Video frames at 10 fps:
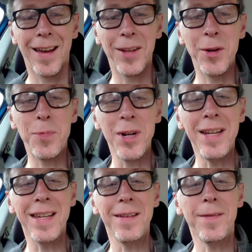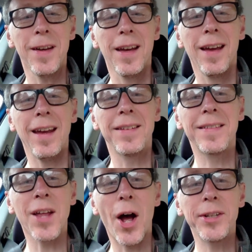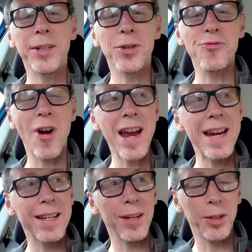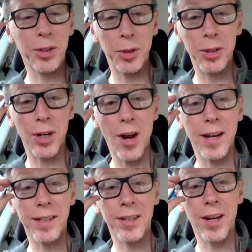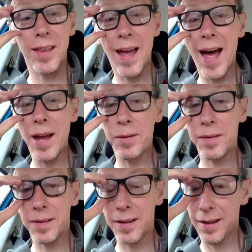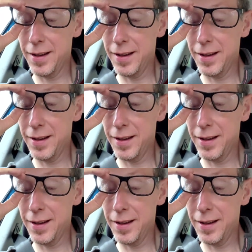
Can you believe it started to rain as soon as I got inside the house?